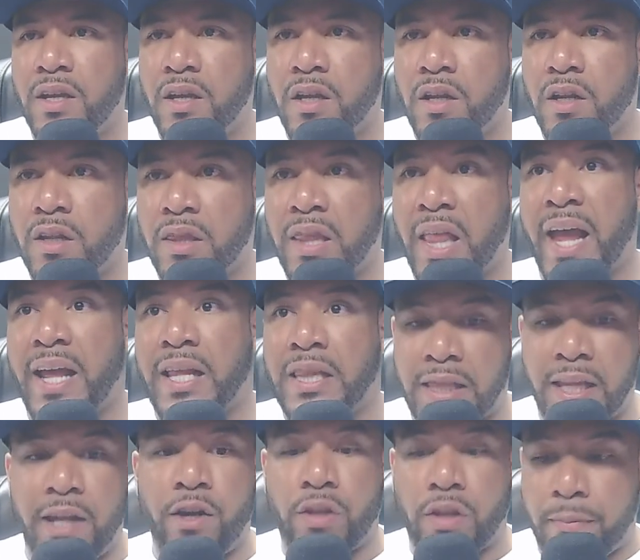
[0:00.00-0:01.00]
That was like
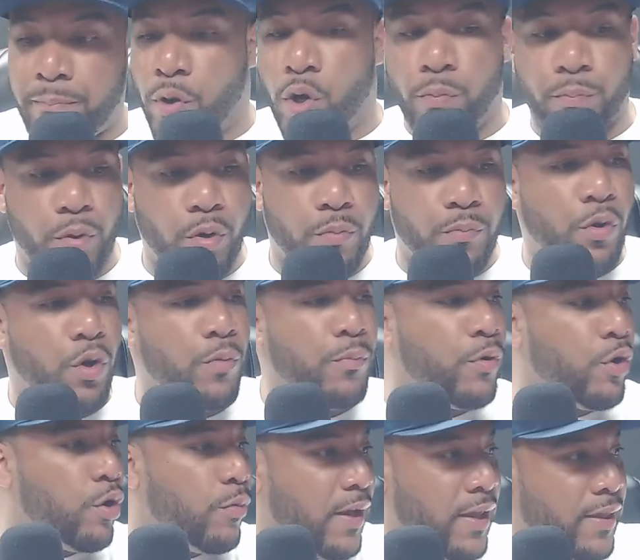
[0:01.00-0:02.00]
organic. Literally, boom, boom, boom,
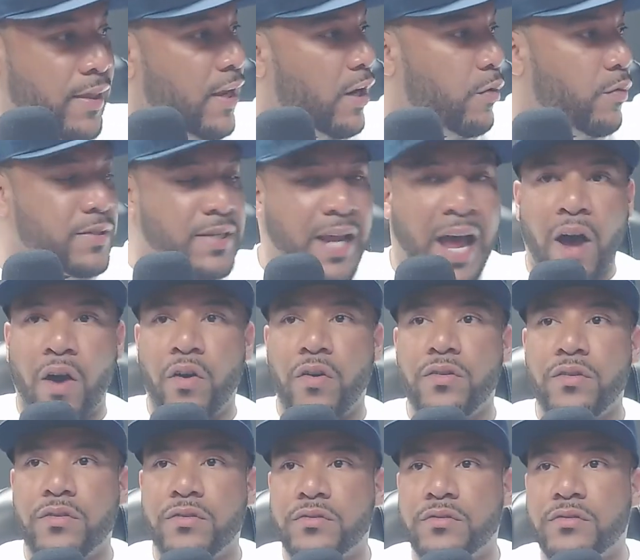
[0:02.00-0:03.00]
boom, and then it was out.
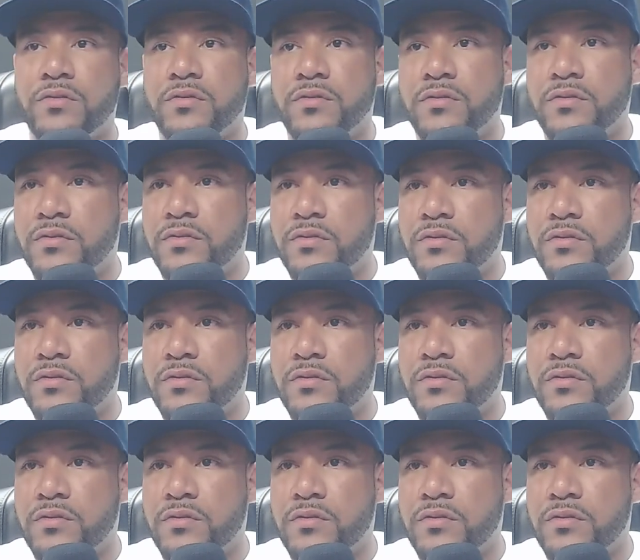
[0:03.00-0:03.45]
Yeah.